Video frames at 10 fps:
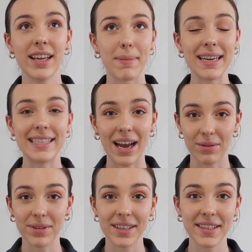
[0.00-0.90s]
My
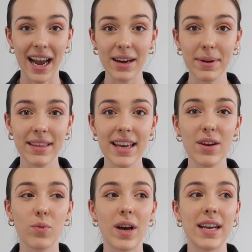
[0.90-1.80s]
downside with
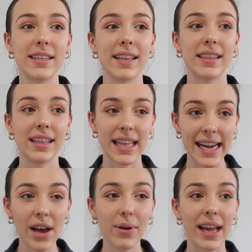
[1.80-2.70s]
it was the
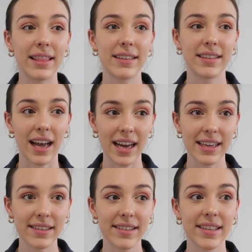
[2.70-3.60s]
layout and the
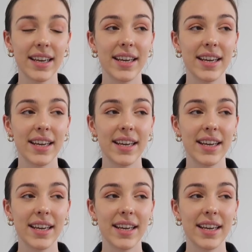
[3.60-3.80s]
size.